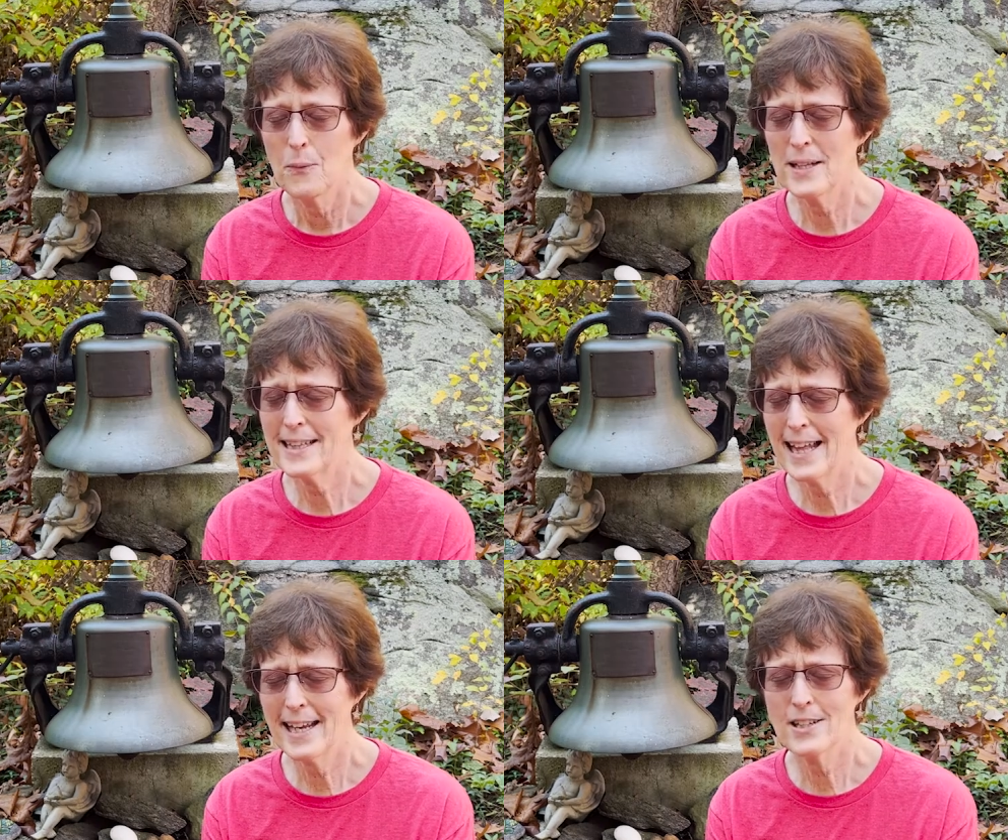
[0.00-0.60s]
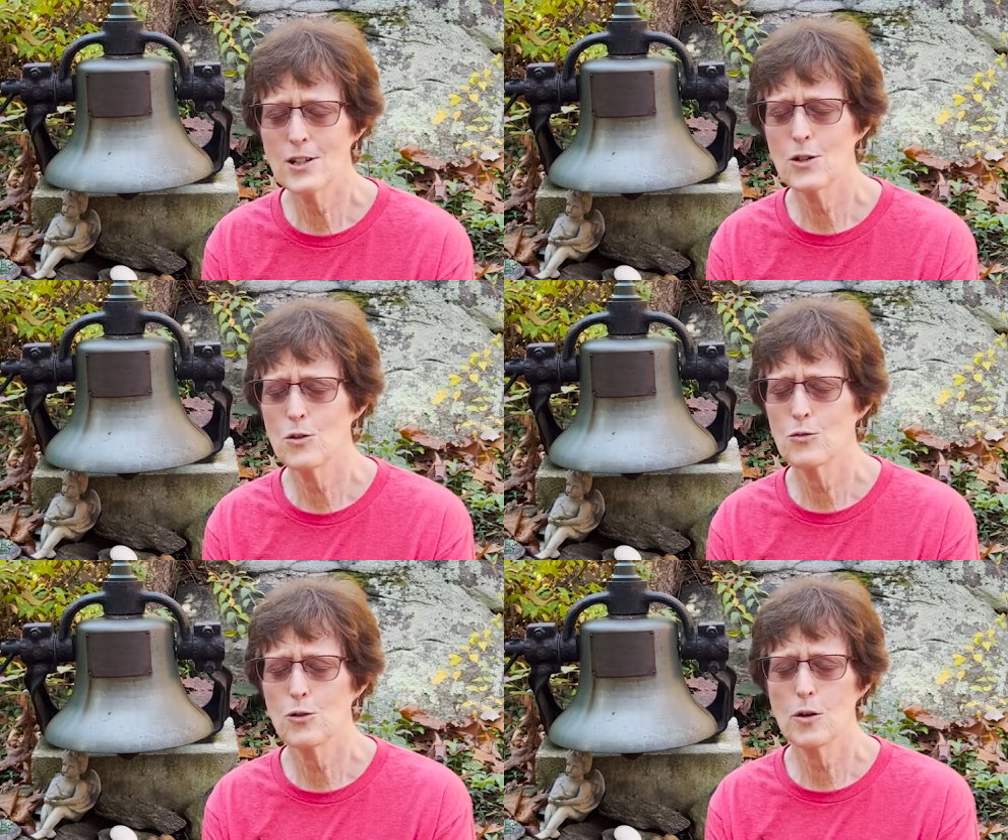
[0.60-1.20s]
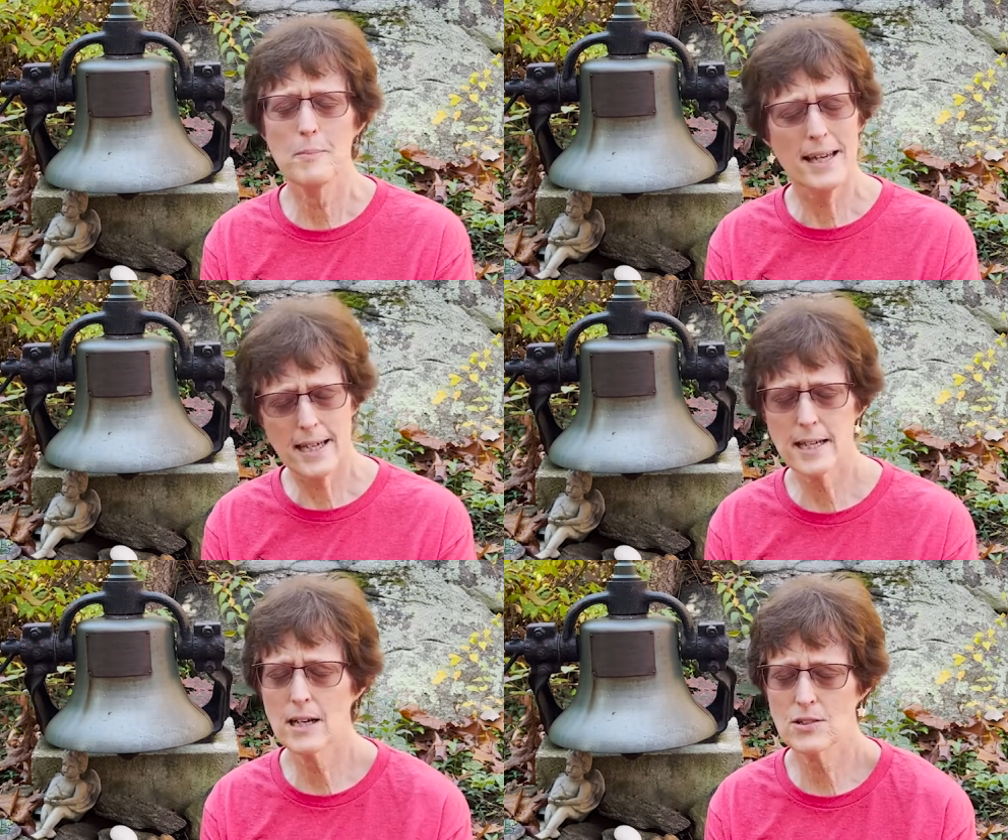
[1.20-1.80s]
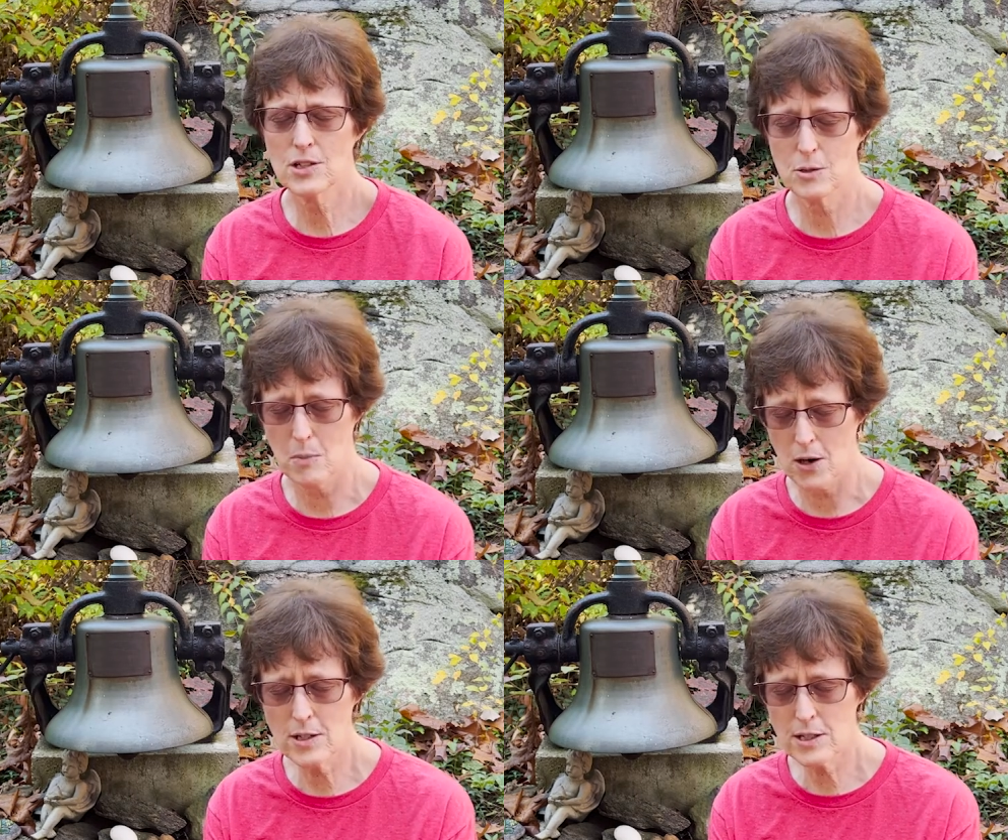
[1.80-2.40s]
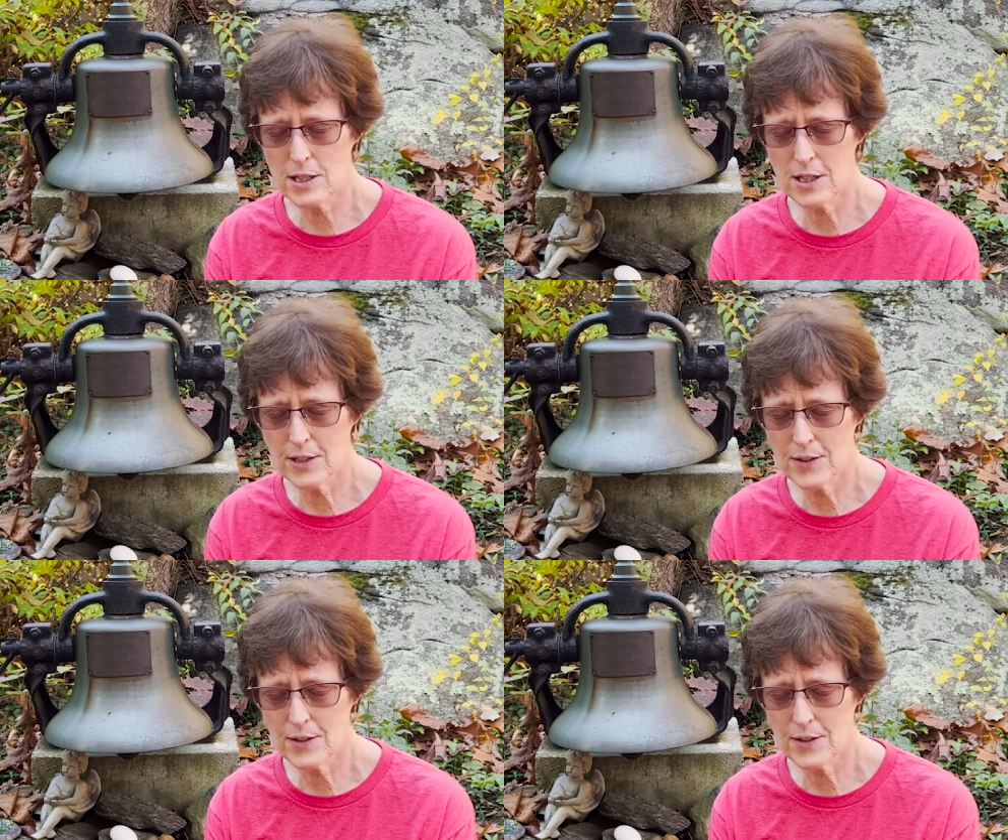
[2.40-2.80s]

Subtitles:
we thank you for making us smart